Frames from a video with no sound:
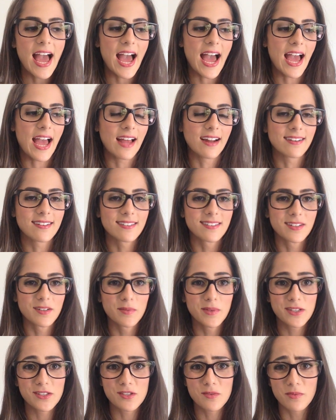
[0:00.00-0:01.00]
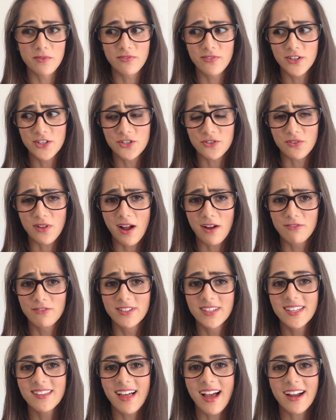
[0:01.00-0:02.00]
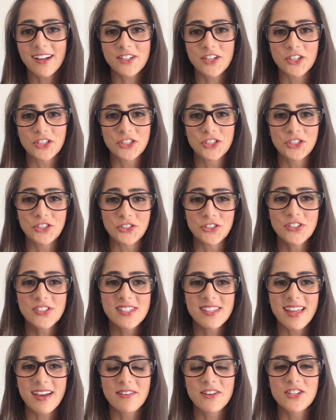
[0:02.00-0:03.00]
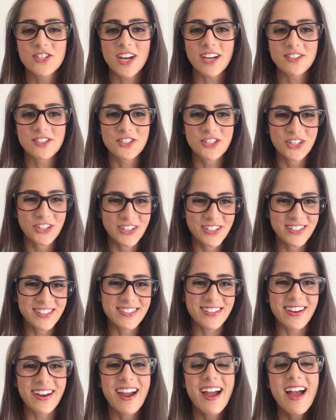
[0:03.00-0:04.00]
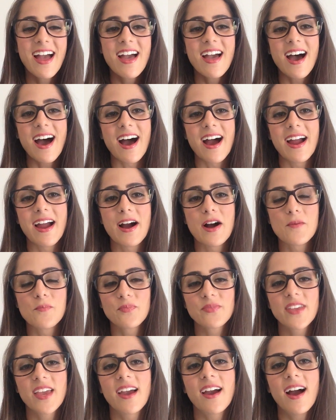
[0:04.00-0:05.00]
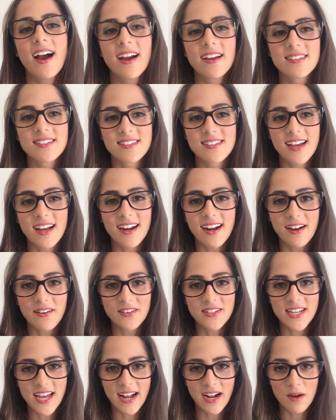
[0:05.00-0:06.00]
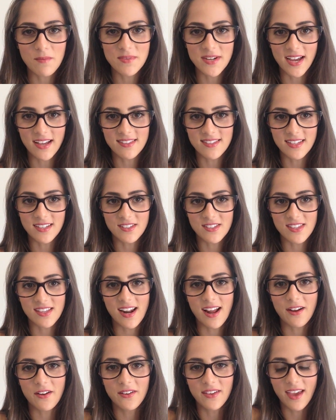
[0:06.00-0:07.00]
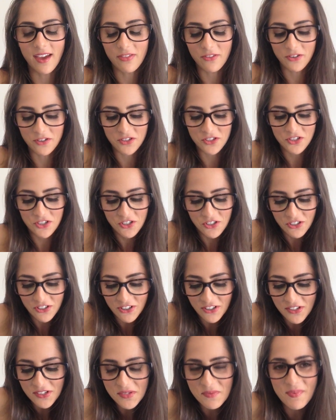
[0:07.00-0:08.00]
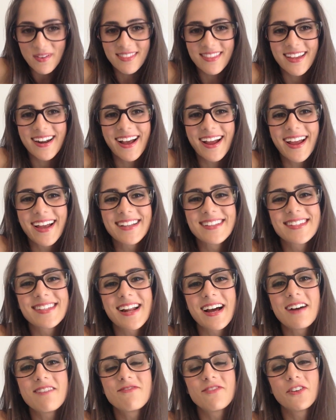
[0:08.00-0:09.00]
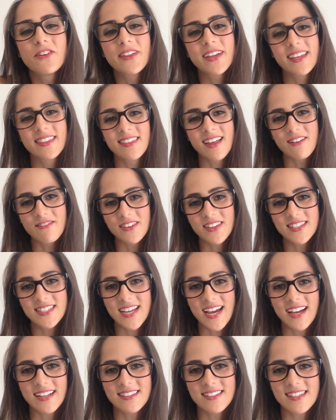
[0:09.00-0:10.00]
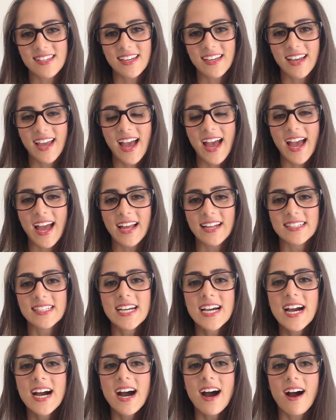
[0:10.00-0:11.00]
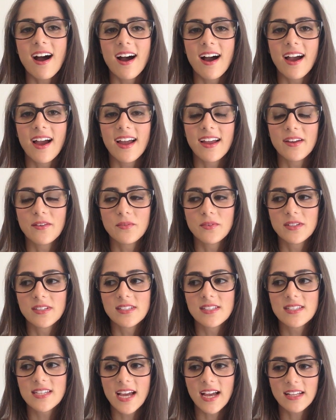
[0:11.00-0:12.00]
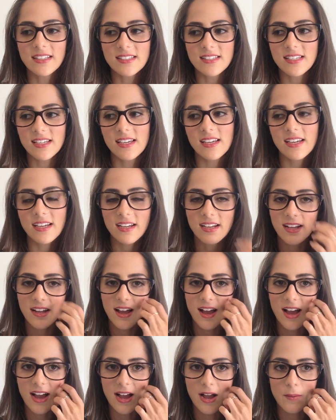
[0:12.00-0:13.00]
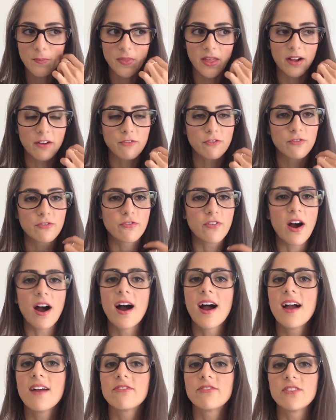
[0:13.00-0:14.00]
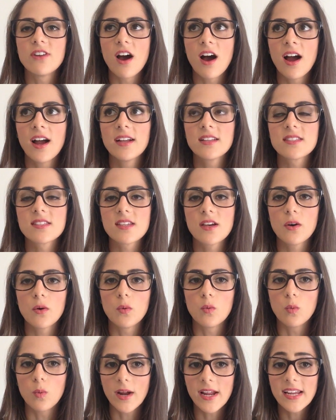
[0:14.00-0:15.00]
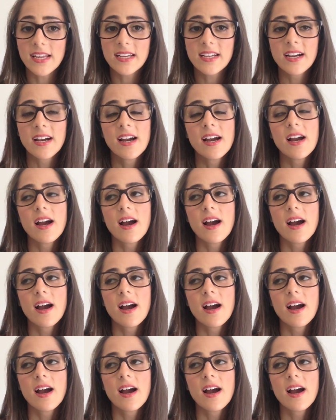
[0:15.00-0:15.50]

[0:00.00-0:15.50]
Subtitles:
and a little bit superficial, I really liked her shoes and they were jazz shoes. So I decided I would take up dancing so that I could get those shoes. But then I ended up falling in love with dancing, and I was dancing like 5 nights a week